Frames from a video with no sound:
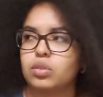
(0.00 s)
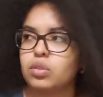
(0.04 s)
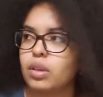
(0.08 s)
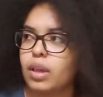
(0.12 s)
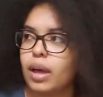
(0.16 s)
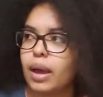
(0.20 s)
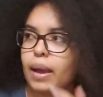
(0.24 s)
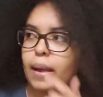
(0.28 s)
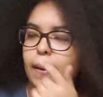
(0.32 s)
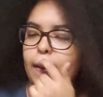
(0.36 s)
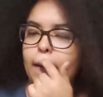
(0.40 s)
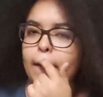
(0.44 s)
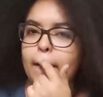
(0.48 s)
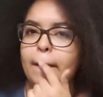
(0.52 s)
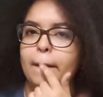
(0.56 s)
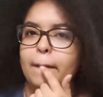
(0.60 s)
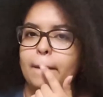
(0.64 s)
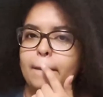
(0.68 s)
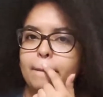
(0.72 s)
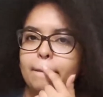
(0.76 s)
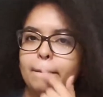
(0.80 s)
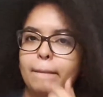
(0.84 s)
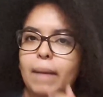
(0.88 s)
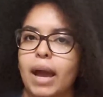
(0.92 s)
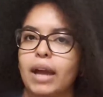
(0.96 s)
Like,
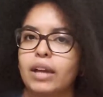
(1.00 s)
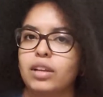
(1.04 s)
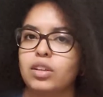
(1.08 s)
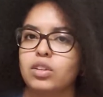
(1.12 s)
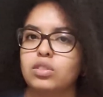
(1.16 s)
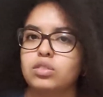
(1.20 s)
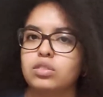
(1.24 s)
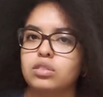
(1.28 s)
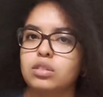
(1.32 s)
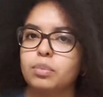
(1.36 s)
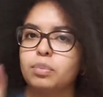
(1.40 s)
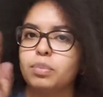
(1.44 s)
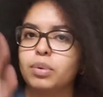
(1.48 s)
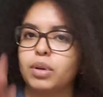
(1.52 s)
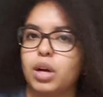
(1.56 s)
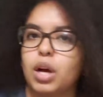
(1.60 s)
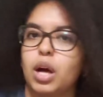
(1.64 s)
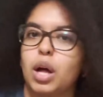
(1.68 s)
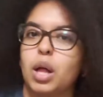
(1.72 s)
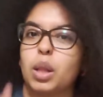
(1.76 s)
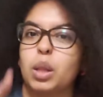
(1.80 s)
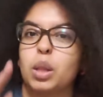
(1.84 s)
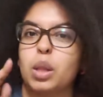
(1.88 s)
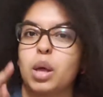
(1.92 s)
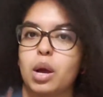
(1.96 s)
I used to put
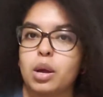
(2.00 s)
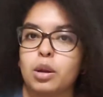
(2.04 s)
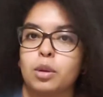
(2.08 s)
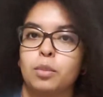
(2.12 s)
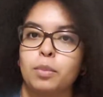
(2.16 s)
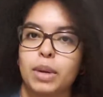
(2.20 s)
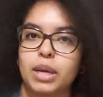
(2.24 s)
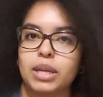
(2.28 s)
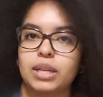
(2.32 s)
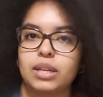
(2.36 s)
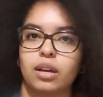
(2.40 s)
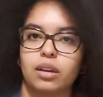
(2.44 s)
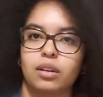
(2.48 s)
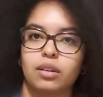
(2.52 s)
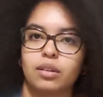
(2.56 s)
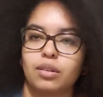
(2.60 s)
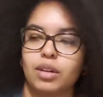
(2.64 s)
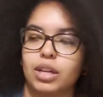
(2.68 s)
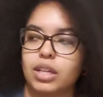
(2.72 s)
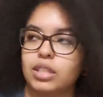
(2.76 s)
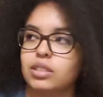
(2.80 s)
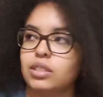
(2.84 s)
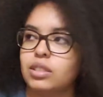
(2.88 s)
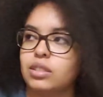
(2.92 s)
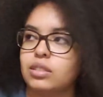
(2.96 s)
a lot of my
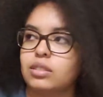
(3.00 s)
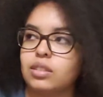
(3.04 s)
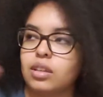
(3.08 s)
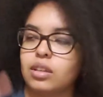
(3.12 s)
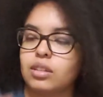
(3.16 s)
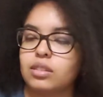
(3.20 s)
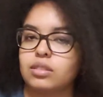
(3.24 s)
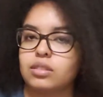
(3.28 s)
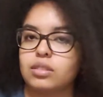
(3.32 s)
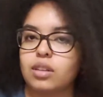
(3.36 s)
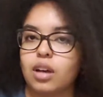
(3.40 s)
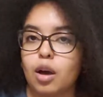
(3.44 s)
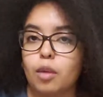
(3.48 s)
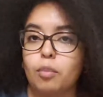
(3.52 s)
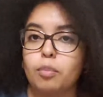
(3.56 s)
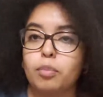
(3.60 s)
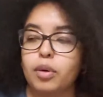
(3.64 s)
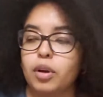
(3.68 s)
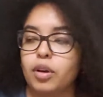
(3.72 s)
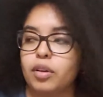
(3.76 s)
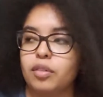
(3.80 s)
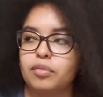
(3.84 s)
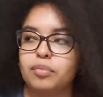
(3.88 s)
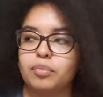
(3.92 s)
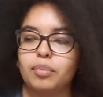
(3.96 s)
decorations on top
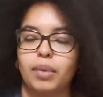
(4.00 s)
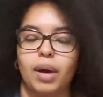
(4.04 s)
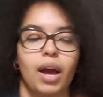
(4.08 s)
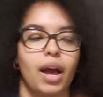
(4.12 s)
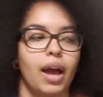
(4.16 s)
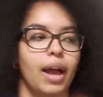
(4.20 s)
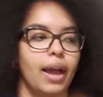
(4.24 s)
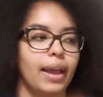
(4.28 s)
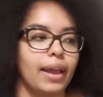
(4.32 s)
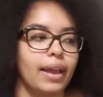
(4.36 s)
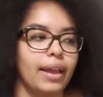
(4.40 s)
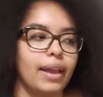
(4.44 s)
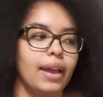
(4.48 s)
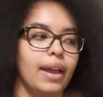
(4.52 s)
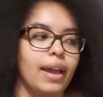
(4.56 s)
of my